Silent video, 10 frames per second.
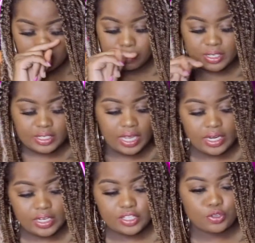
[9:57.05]

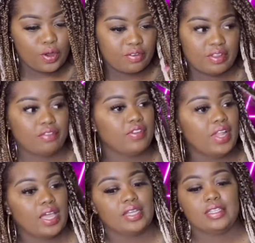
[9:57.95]
Mercedes, who I really feel
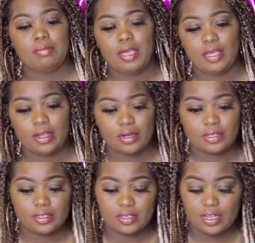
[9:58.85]
like is the main
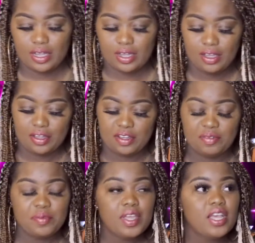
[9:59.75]
character,
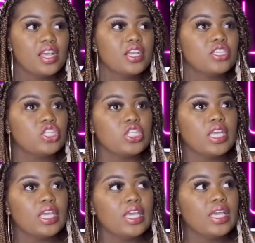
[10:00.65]

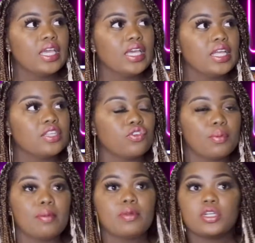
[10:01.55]
she is,
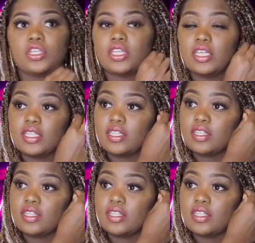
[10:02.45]
remember, she is,